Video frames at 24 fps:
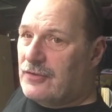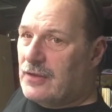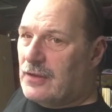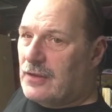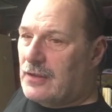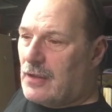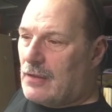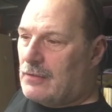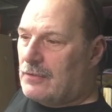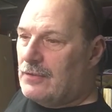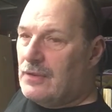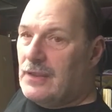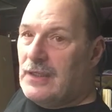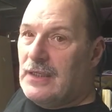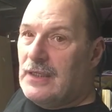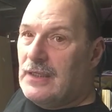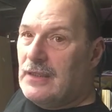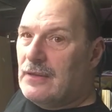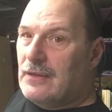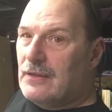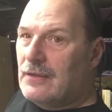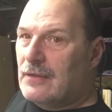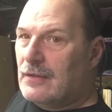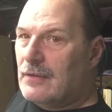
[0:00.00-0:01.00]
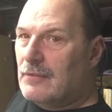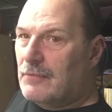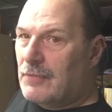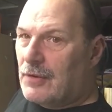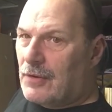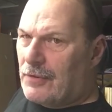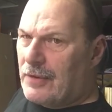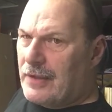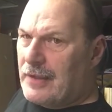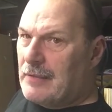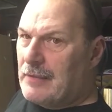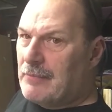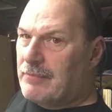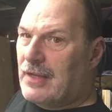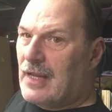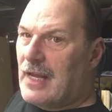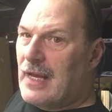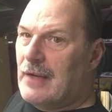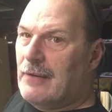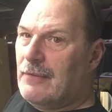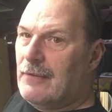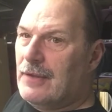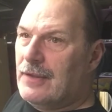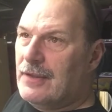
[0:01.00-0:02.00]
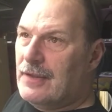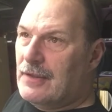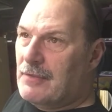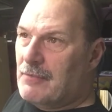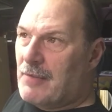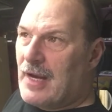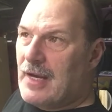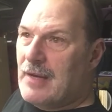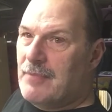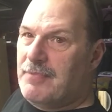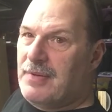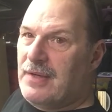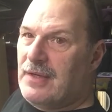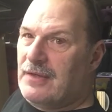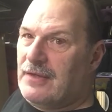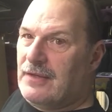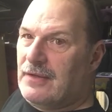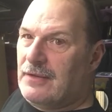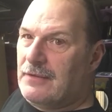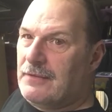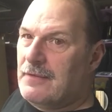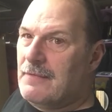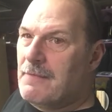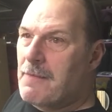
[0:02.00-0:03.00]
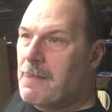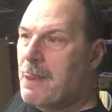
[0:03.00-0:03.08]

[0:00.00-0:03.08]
you don't need marine plywood, in my opinion,